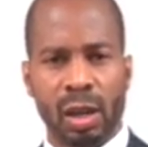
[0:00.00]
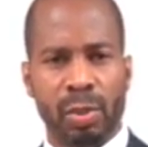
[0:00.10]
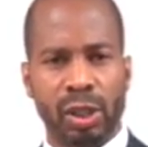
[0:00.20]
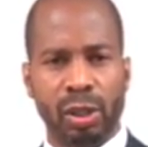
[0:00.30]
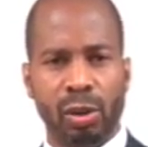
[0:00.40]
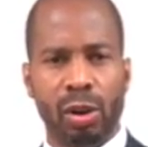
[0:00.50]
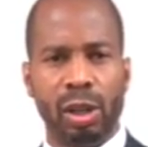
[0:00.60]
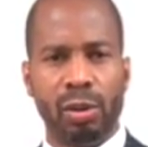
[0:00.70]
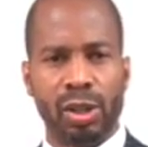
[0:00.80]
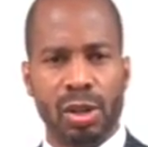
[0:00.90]
But your
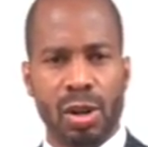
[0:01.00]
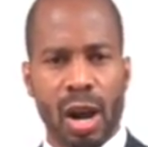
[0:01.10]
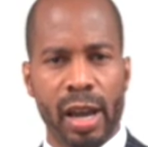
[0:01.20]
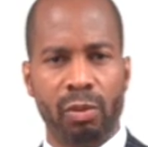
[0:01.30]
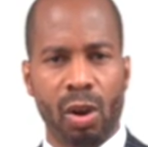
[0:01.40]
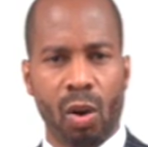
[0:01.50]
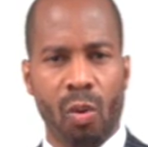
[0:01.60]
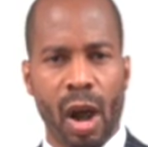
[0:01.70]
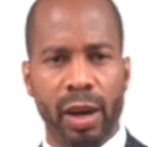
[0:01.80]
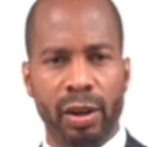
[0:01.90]
lawyer is not
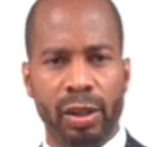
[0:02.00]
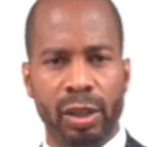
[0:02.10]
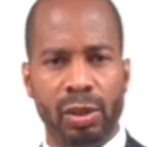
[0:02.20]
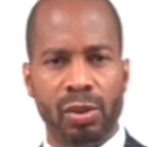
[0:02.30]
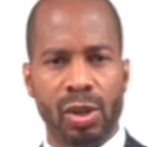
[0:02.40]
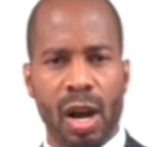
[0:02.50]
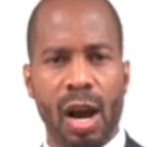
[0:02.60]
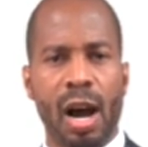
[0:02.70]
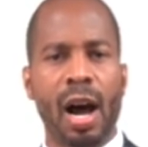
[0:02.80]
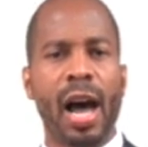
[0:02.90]
required to use the
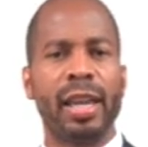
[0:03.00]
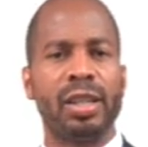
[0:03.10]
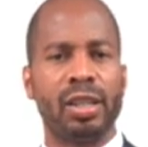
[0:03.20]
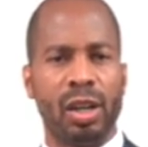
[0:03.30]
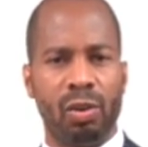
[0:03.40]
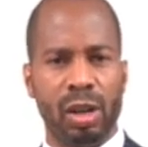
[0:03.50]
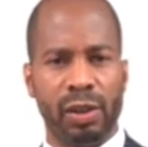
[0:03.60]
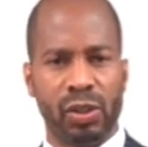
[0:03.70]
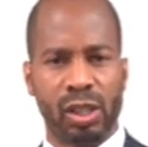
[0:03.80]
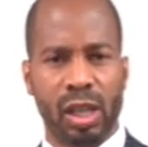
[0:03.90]
highest degree
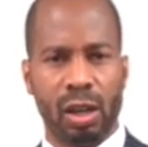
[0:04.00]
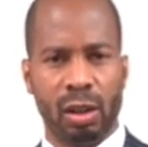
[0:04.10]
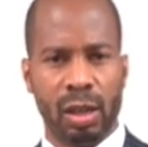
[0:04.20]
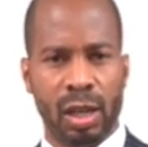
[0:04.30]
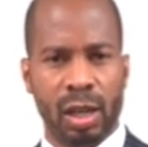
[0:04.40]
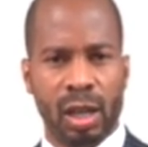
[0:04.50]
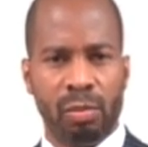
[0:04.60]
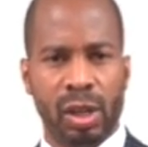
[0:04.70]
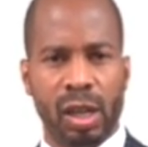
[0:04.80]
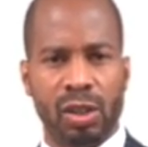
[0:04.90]
of skill,
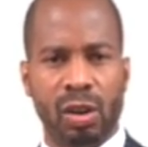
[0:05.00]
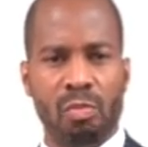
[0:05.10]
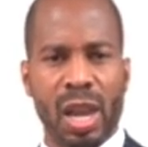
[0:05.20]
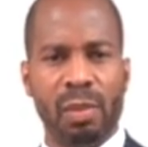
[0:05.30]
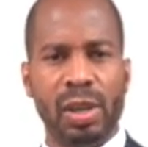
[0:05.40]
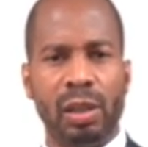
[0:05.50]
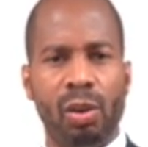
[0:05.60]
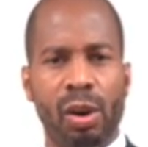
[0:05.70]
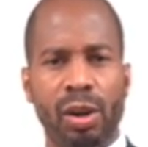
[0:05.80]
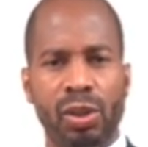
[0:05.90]
because there may be
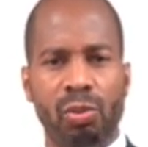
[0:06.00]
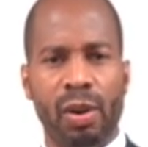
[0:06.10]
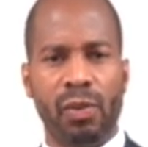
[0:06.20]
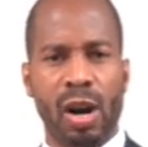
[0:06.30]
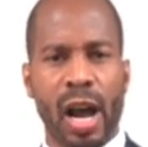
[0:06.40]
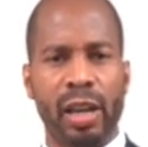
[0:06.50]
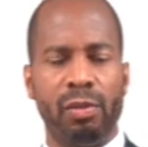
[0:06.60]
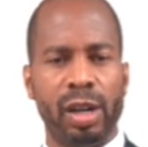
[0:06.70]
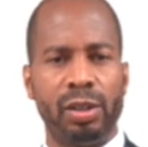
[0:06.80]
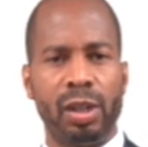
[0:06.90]
lawyers who have
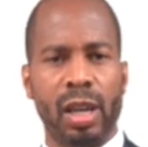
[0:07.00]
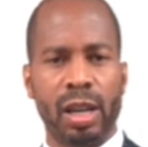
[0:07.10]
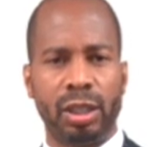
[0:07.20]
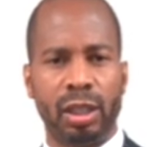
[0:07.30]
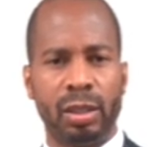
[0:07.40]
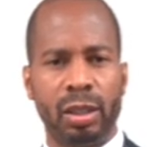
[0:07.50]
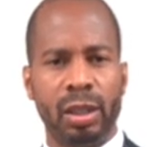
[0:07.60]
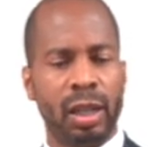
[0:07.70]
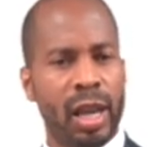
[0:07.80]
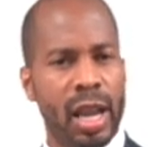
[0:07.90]
higher education
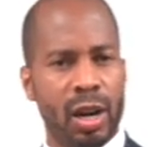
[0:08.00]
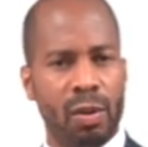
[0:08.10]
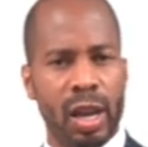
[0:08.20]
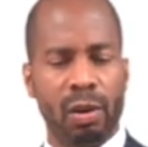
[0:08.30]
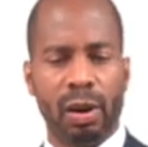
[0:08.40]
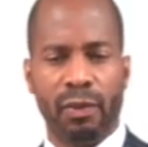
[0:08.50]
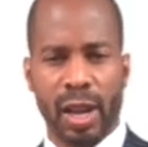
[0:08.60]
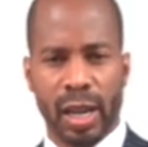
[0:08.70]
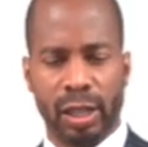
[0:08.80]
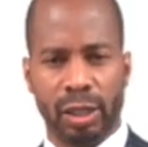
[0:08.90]
and greater
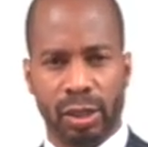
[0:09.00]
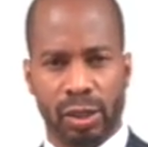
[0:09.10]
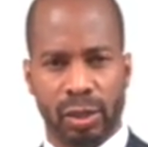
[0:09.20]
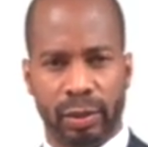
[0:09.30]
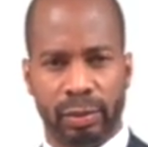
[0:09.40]
advantages.